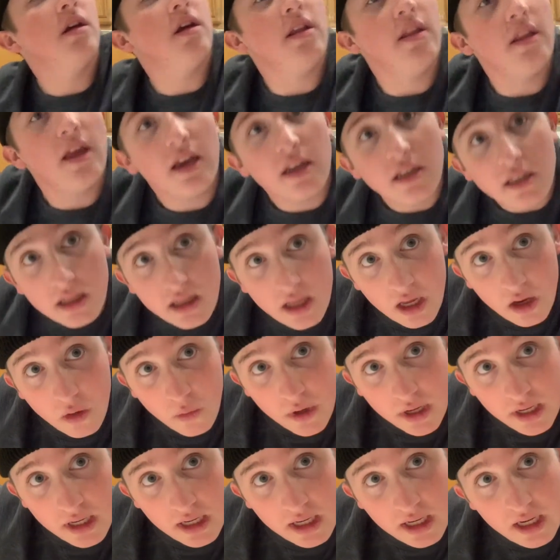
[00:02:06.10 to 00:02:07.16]
Next thing we
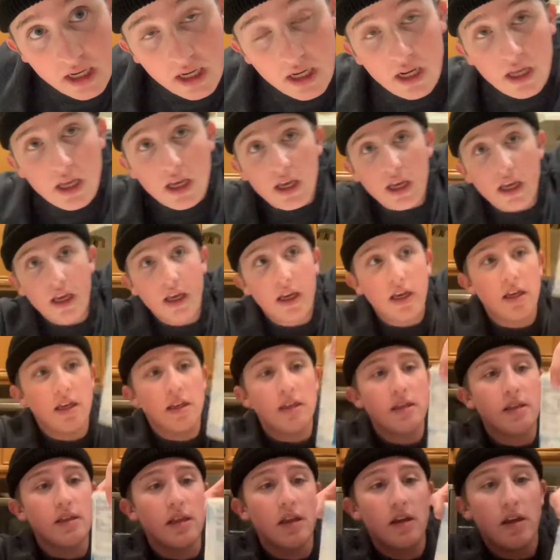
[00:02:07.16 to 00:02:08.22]
need
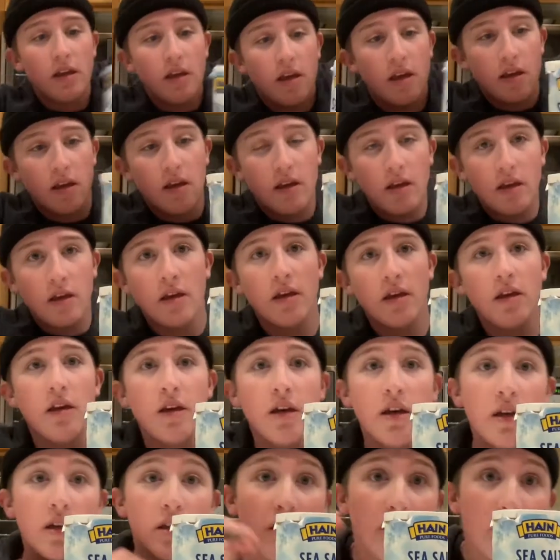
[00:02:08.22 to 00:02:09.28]
is
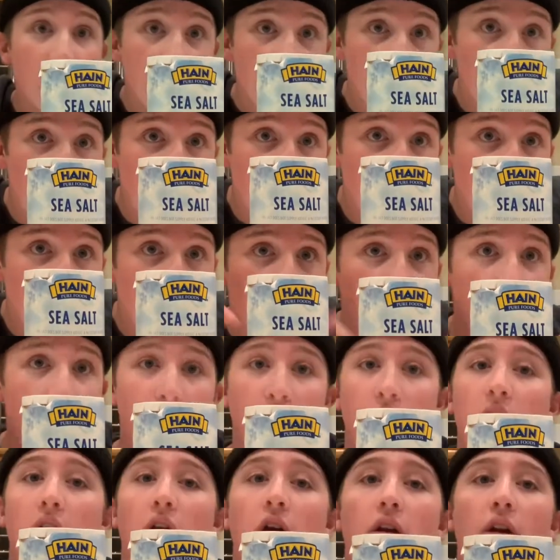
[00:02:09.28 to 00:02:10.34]
salt.
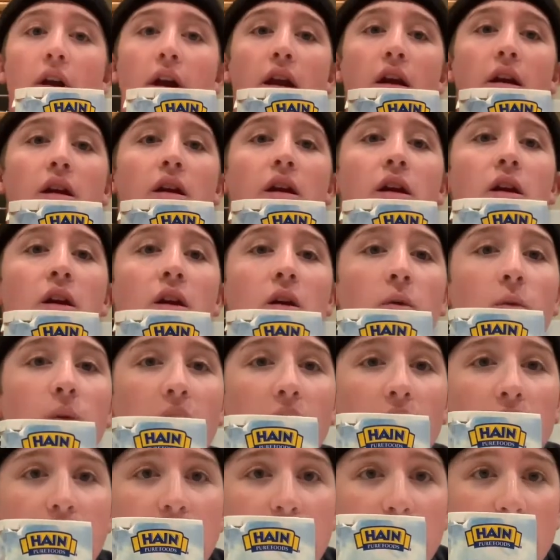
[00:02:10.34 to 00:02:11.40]
All right, we
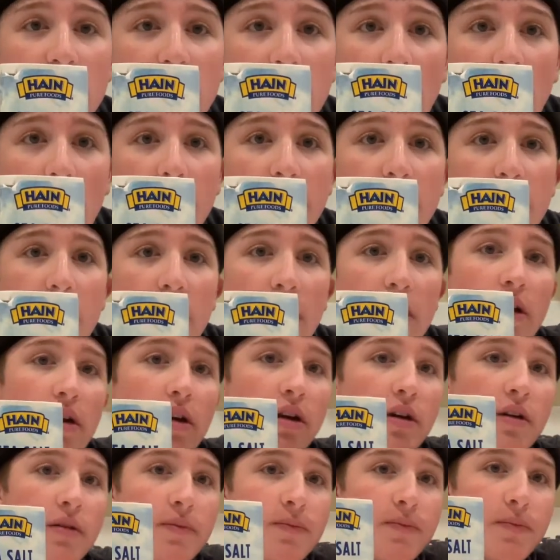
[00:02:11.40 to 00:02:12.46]
got some salt
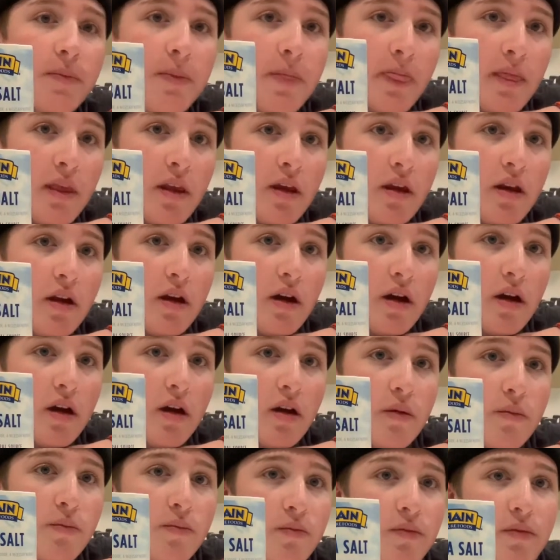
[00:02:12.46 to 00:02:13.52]
here.
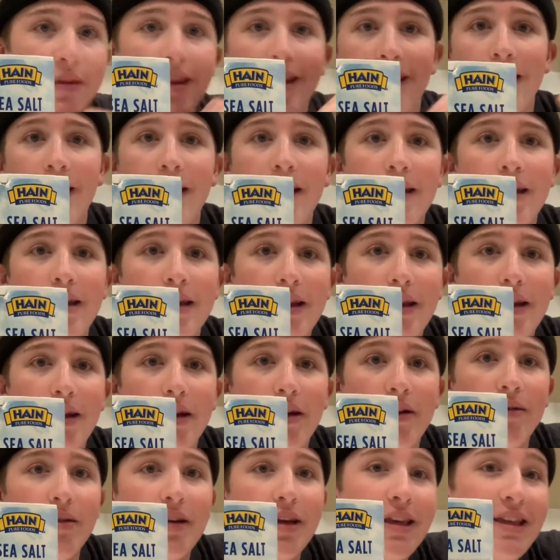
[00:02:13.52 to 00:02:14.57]
You
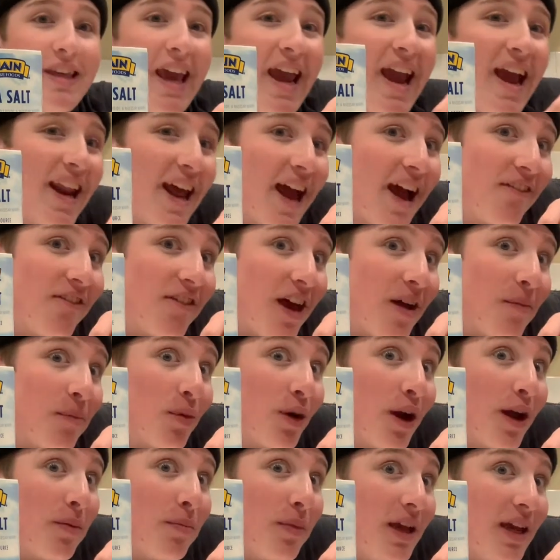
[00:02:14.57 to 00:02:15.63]
know, can't have that
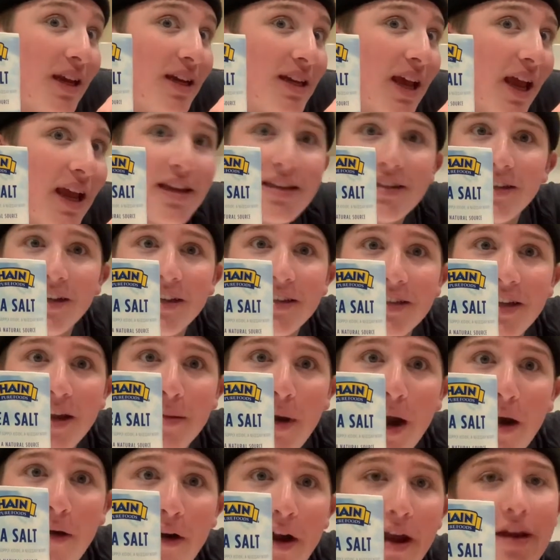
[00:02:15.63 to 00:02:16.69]
bread being tasteless, am I
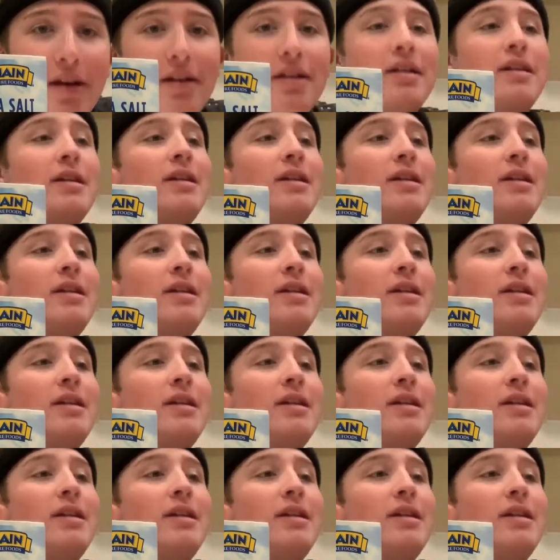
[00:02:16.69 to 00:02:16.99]
right?